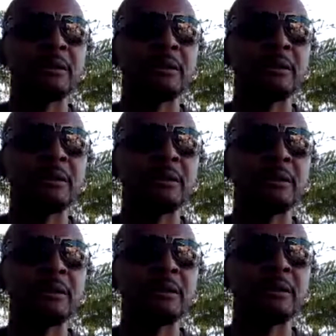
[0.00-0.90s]
Okay,
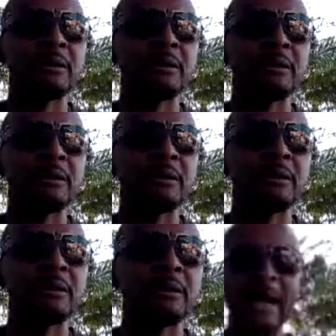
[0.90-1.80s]
guys, if
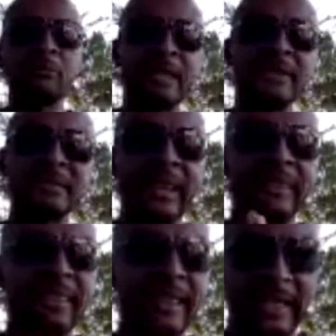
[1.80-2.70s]
the Bible is
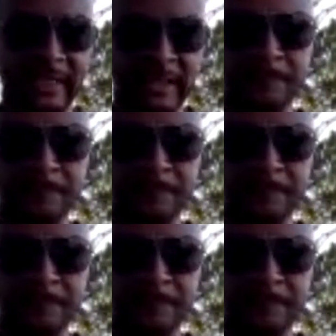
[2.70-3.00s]
that thing,